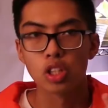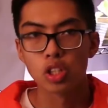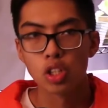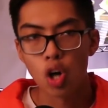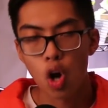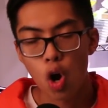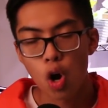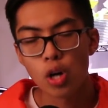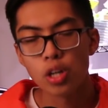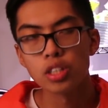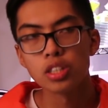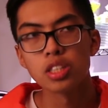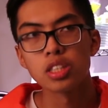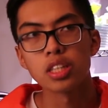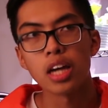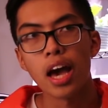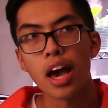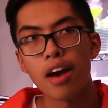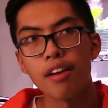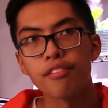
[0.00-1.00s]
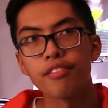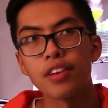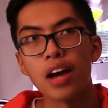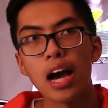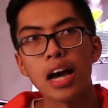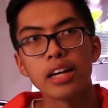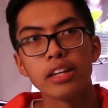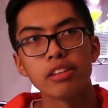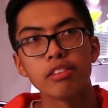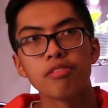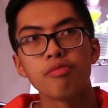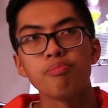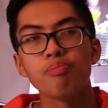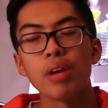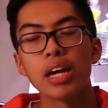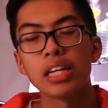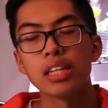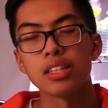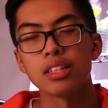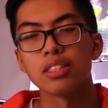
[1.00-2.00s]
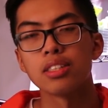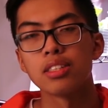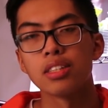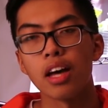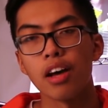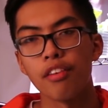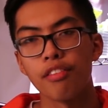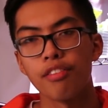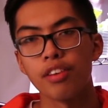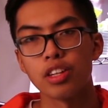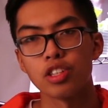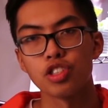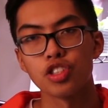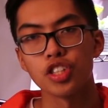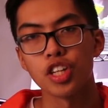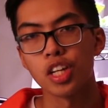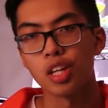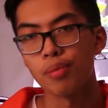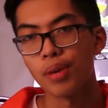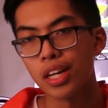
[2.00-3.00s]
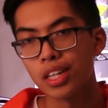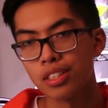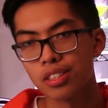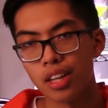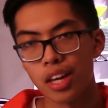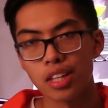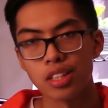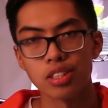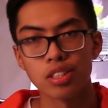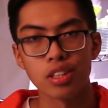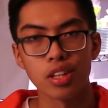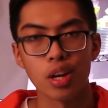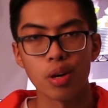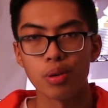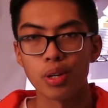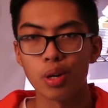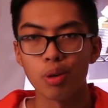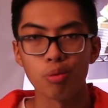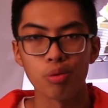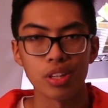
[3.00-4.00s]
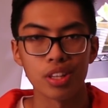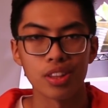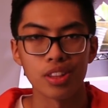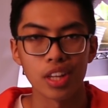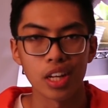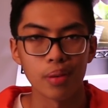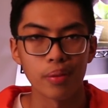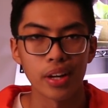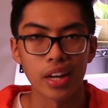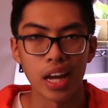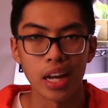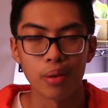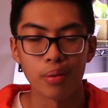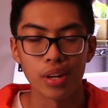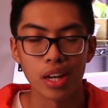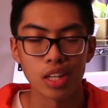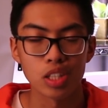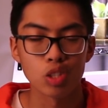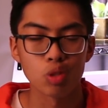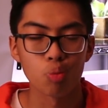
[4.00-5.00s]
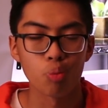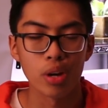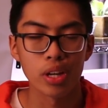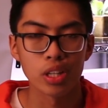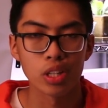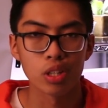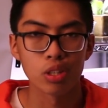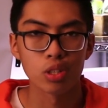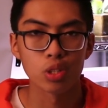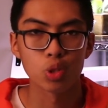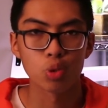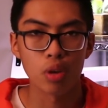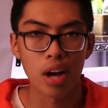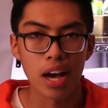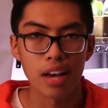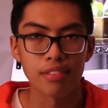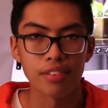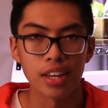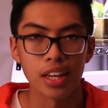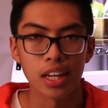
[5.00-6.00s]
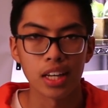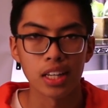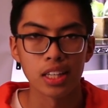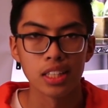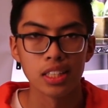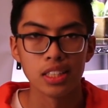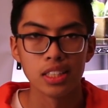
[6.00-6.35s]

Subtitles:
Cars have kind of made us selfish, and it makes sense. You don't really think about anyone else when you're driving,